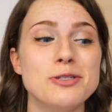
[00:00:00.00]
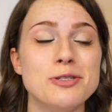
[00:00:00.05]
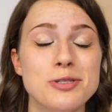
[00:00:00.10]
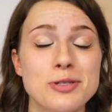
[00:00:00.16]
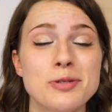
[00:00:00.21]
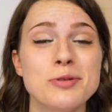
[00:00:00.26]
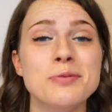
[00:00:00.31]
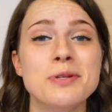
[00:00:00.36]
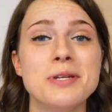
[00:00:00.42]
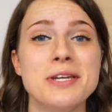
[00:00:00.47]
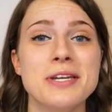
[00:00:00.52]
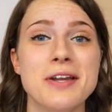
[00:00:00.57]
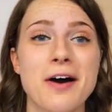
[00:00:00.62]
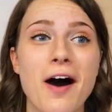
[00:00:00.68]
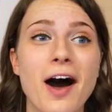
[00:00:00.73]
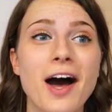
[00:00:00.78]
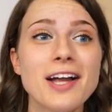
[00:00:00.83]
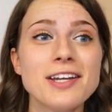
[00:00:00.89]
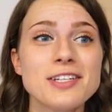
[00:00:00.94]
Do
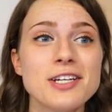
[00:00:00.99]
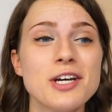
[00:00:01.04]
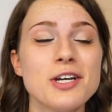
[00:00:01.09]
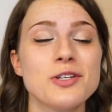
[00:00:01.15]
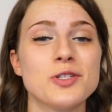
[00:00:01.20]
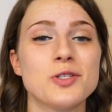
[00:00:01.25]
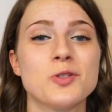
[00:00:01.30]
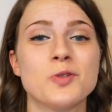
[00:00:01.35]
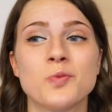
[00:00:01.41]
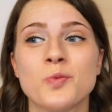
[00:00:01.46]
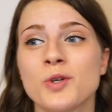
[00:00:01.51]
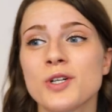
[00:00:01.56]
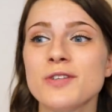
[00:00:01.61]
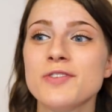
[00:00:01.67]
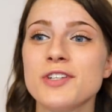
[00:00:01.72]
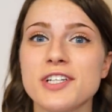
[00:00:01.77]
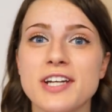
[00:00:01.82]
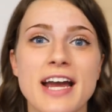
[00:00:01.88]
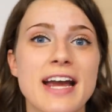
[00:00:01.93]
not
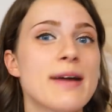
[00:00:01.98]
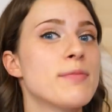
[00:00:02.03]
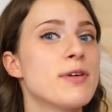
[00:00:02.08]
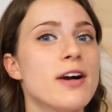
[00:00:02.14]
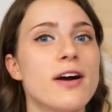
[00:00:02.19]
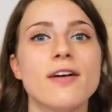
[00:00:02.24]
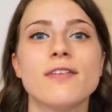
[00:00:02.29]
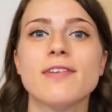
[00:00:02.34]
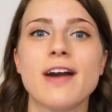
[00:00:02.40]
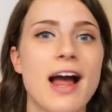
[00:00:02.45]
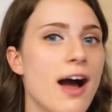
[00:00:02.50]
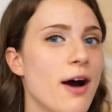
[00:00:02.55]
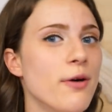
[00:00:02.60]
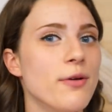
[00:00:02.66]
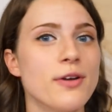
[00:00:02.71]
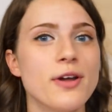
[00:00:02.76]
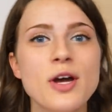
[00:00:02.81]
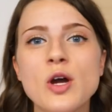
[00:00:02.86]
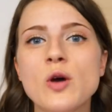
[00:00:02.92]
swerve your camera
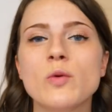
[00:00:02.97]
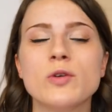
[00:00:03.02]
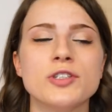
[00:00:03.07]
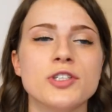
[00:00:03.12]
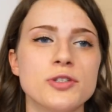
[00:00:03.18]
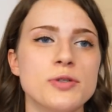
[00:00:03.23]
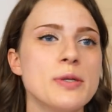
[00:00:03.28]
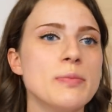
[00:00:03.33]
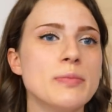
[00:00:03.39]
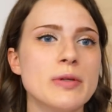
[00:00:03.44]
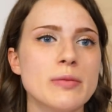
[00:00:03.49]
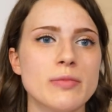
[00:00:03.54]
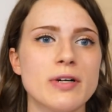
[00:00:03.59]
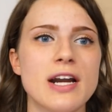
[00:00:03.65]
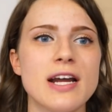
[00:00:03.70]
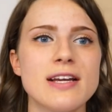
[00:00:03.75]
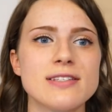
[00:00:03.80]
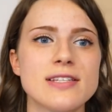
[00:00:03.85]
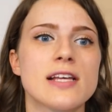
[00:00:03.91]
around when you're doing
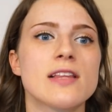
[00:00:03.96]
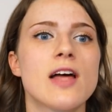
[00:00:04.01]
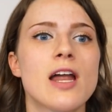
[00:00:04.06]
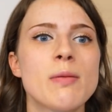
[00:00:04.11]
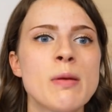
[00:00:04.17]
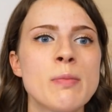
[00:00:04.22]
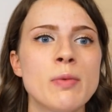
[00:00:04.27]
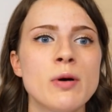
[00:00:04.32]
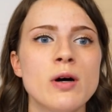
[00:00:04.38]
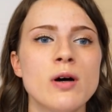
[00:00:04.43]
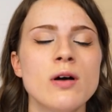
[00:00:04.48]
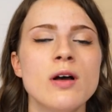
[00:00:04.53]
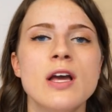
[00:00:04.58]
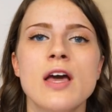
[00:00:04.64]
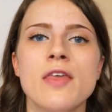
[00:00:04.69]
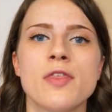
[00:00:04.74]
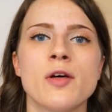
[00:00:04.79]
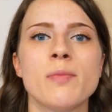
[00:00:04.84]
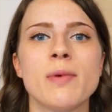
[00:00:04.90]
boomerangs. Like a lot of people,
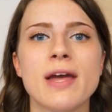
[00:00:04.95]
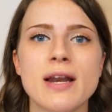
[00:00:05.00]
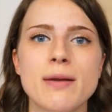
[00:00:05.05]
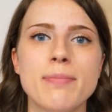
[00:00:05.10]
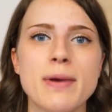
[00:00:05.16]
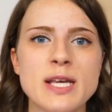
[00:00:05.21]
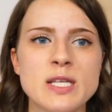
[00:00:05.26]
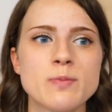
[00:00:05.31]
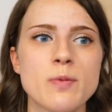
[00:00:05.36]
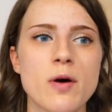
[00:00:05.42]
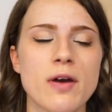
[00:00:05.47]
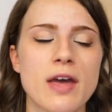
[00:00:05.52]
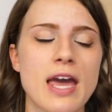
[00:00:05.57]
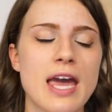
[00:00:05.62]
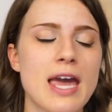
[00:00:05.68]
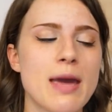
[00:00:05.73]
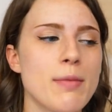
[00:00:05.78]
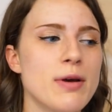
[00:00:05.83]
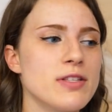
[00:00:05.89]
they'll be at a baseball
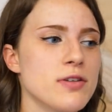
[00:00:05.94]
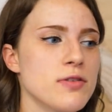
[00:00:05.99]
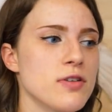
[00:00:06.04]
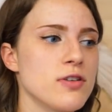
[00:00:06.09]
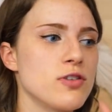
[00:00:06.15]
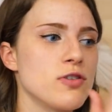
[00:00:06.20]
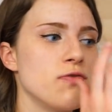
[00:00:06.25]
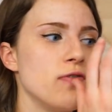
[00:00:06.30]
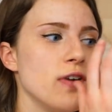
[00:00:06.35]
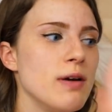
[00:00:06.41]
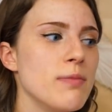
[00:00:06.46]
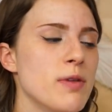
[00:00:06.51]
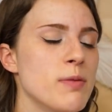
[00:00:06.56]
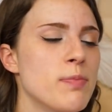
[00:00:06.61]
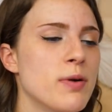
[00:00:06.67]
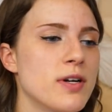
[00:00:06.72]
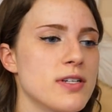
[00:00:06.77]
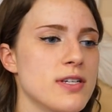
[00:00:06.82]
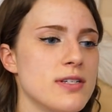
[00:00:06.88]
game and so they'll film
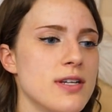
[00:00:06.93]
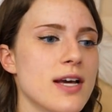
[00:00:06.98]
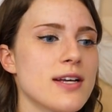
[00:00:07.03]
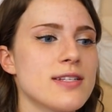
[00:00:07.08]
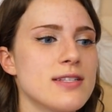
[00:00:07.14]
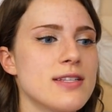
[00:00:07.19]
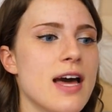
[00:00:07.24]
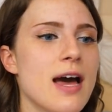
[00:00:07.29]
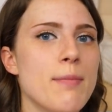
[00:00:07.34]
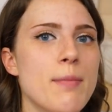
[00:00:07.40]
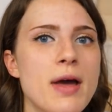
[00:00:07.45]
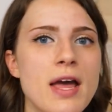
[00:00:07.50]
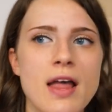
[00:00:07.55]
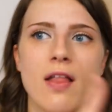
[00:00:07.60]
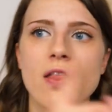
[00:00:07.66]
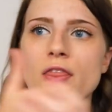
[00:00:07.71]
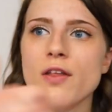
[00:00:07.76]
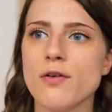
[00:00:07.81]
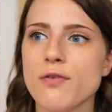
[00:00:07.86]
the person next to them
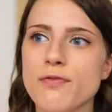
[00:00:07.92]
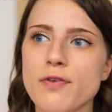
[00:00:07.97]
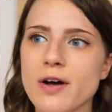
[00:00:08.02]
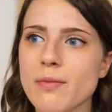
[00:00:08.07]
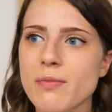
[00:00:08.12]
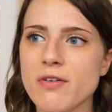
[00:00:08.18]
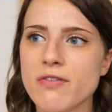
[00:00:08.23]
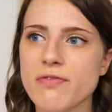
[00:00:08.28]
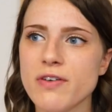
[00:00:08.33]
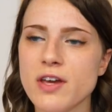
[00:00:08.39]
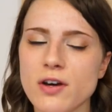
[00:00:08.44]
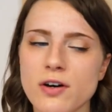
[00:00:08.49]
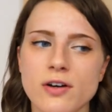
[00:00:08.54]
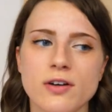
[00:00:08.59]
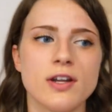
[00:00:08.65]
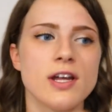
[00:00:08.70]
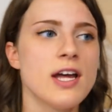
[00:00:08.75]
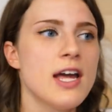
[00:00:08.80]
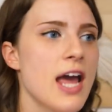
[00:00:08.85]
and they'll film the
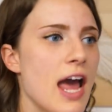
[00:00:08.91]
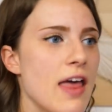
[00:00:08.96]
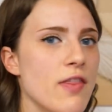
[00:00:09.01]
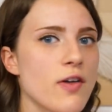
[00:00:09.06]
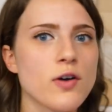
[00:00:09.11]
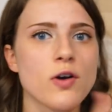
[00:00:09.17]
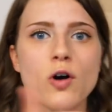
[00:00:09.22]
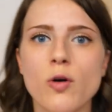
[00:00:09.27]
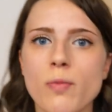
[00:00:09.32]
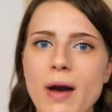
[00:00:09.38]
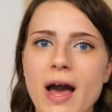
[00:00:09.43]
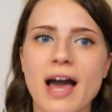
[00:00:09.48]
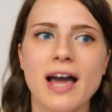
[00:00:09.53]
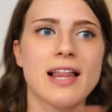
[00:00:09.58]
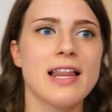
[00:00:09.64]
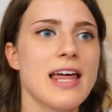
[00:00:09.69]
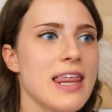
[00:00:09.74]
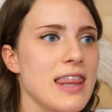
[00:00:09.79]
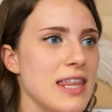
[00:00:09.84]
field and they'll go
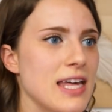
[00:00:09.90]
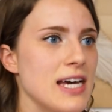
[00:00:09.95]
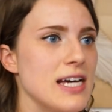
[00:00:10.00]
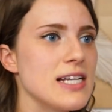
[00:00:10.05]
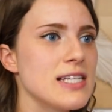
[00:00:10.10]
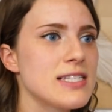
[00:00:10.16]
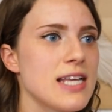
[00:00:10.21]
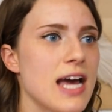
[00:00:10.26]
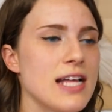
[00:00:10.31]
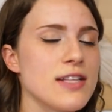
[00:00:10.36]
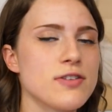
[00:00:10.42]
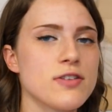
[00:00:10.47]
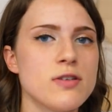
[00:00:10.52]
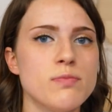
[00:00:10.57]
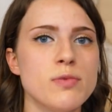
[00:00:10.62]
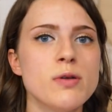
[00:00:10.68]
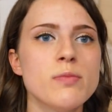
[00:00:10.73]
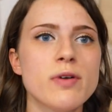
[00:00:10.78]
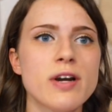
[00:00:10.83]
back like this. And so
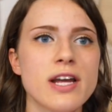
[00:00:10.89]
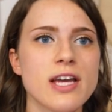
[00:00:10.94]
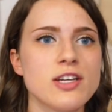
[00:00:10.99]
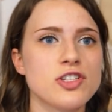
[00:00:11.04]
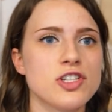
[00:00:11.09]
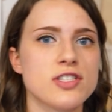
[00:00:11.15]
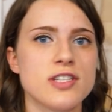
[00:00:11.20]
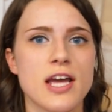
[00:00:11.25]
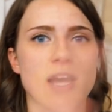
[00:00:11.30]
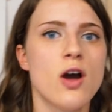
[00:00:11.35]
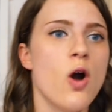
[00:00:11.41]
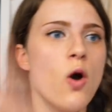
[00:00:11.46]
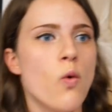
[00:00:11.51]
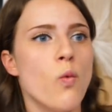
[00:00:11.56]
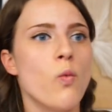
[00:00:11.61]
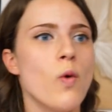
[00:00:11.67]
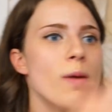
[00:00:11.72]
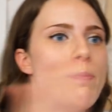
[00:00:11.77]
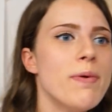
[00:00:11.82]
the boomerang is just like
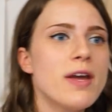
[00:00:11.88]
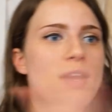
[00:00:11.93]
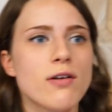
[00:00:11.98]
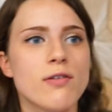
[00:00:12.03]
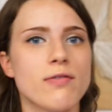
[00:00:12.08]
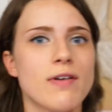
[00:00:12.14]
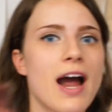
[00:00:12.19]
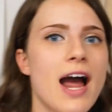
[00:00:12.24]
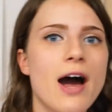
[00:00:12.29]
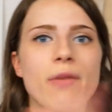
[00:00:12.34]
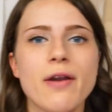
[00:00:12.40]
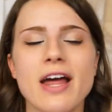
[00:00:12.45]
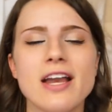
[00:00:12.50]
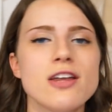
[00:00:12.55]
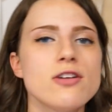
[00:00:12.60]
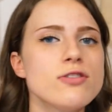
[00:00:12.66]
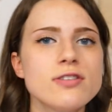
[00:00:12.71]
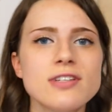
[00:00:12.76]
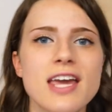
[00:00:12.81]
whipping around
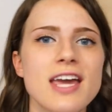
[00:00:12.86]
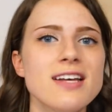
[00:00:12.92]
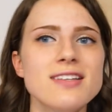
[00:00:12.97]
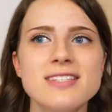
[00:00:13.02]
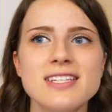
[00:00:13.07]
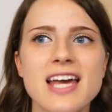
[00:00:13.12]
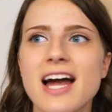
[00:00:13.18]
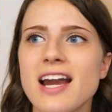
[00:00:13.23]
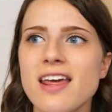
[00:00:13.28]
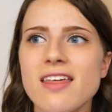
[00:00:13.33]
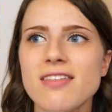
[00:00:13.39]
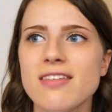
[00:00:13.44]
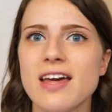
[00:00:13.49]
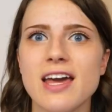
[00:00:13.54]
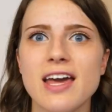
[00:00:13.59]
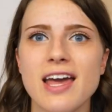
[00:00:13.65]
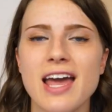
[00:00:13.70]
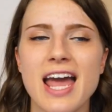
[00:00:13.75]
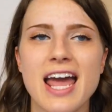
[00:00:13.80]
and you just can't see
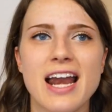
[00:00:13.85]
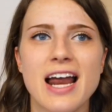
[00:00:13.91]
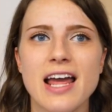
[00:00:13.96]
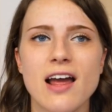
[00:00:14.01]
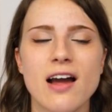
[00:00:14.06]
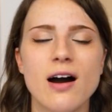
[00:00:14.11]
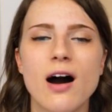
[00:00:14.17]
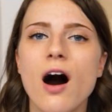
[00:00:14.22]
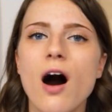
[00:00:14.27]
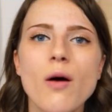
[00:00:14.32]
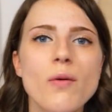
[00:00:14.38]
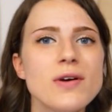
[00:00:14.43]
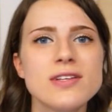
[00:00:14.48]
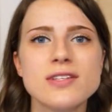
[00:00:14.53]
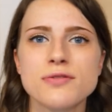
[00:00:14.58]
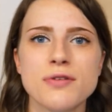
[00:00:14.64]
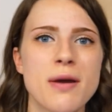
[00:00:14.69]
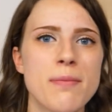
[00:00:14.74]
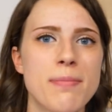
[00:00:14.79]
anything. And I
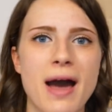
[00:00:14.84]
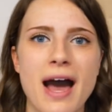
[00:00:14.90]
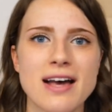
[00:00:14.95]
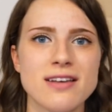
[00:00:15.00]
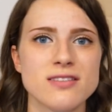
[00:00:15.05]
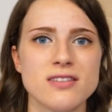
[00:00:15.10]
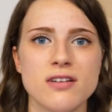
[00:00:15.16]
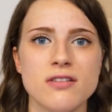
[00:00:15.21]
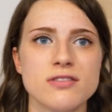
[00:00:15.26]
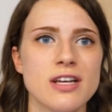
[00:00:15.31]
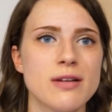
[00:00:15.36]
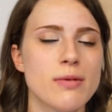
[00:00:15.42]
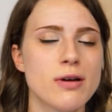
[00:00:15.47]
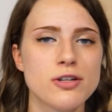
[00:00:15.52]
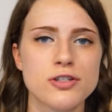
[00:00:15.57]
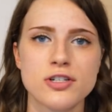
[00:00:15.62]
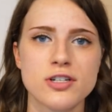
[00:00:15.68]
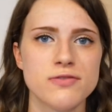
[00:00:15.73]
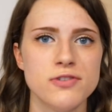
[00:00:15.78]
always swipe past those. I'm
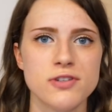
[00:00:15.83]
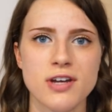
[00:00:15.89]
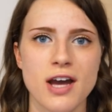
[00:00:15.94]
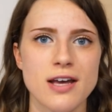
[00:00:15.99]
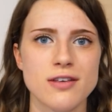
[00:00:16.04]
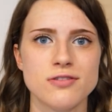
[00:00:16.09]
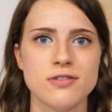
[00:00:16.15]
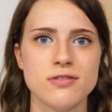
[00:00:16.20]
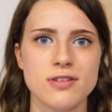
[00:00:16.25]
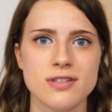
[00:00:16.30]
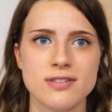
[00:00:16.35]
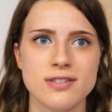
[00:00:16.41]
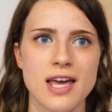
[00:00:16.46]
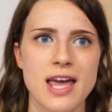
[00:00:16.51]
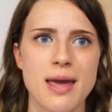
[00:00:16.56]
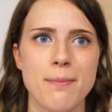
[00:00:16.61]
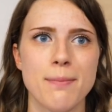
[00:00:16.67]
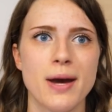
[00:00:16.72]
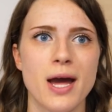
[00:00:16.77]
not sure if you guys do the
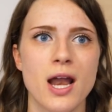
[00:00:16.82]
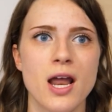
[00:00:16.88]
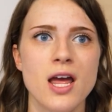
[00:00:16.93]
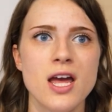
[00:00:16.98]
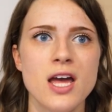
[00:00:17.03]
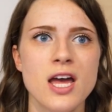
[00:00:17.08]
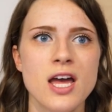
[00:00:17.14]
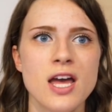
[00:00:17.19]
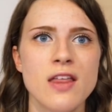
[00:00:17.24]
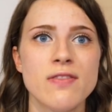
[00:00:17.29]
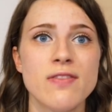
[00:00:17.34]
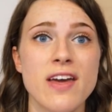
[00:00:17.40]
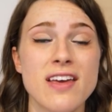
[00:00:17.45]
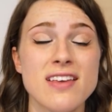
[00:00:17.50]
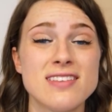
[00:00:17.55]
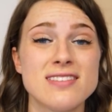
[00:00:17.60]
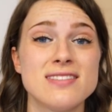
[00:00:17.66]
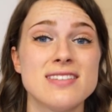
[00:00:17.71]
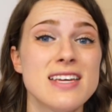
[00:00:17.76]
same, but
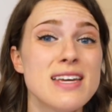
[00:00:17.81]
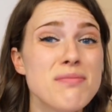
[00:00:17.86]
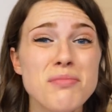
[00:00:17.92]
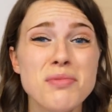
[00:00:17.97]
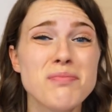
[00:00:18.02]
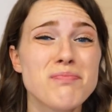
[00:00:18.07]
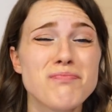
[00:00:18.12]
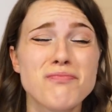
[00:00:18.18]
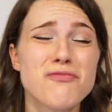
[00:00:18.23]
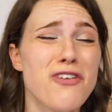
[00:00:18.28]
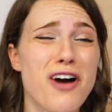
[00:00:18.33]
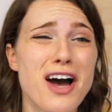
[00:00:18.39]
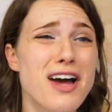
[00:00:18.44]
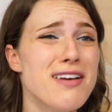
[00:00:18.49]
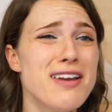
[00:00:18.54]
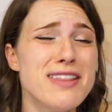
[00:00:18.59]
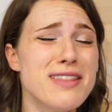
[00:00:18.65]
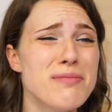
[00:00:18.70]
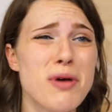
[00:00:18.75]
they seem
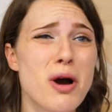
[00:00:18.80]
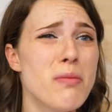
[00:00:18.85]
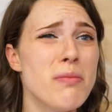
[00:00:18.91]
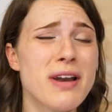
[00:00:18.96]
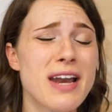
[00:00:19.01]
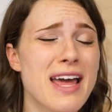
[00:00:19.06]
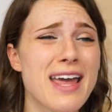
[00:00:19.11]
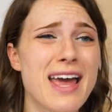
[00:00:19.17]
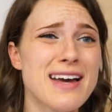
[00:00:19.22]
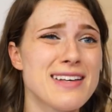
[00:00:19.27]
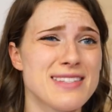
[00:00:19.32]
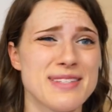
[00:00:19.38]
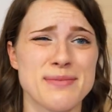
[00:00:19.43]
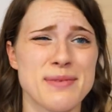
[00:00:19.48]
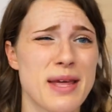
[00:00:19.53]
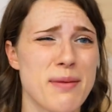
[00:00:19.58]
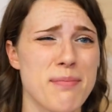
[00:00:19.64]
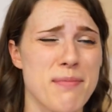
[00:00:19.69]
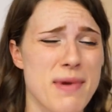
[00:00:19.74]
fun in the moment, I guess.
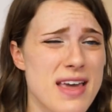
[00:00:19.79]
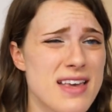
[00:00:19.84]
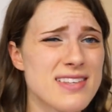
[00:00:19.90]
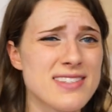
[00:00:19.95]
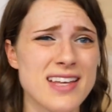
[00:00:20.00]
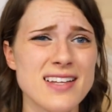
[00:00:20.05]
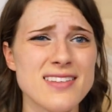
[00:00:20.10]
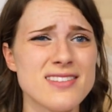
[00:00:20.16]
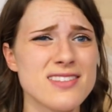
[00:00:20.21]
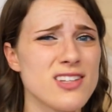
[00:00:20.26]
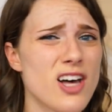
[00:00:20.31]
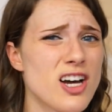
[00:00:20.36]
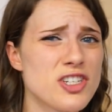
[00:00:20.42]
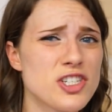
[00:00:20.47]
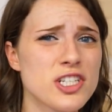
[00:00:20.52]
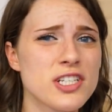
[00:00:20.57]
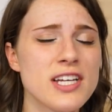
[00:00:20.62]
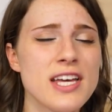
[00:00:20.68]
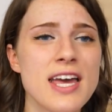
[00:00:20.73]
It like makes sense
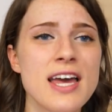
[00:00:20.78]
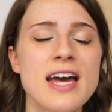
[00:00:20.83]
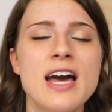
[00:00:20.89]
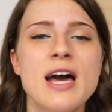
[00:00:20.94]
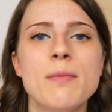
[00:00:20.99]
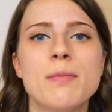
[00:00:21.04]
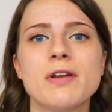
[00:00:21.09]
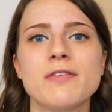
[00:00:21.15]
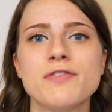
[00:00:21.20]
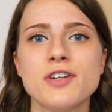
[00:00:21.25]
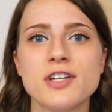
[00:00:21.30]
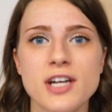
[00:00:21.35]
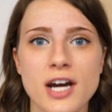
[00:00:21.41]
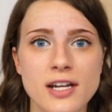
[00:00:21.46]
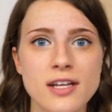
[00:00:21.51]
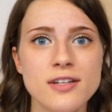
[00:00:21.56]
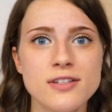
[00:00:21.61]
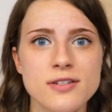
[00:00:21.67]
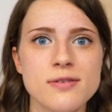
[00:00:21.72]
logically, but if you're
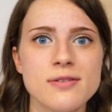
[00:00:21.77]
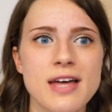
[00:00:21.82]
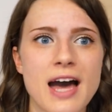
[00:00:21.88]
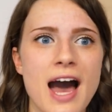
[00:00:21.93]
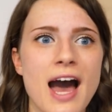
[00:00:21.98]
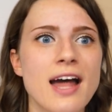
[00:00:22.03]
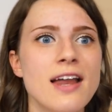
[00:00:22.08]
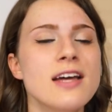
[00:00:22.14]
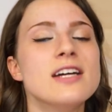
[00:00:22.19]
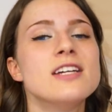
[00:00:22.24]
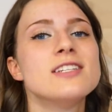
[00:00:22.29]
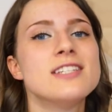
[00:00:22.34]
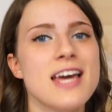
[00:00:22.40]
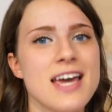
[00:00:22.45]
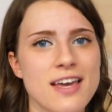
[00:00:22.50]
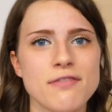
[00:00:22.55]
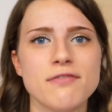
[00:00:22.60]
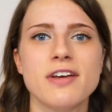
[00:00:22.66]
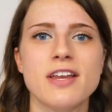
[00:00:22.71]
gonna do that,
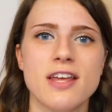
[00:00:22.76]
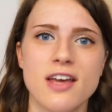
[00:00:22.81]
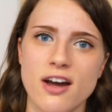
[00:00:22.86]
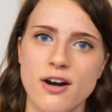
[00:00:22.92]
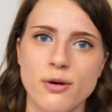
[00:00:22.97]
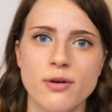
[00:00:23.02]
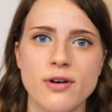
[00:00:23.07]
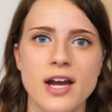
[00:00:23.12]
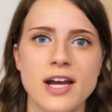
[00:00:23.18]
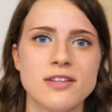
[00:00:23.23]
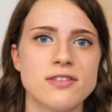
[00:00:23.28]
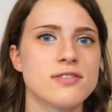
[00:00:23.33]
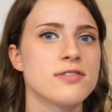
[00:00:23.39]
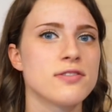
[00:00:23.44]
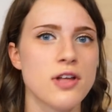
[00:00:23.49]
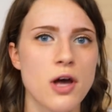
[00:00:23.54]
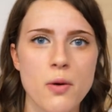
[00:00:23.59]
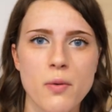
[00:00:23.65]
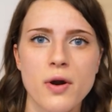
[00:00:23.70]
take a video. It's
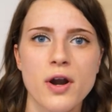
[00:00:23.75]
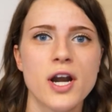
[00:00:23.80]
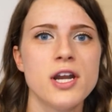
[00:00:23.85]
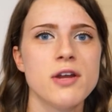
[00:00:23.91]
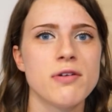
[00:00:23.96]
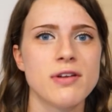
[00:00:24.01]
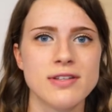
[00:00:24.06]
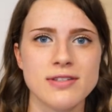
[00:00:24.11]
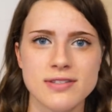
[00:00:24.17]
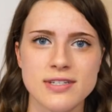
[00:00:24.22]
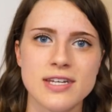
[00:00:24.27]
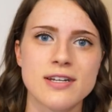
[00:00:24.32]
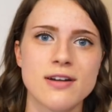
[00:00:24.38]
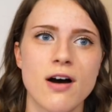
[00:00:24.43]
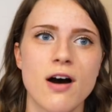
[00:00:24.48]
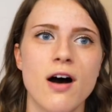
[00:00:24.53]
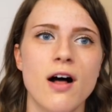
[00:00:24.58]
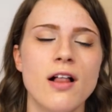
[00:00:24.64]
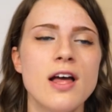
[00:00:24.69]
slower, you can see it
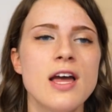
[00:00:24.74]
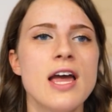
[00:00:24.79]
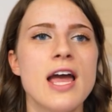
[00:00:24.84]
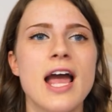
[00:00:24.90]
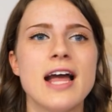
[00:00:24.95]
all.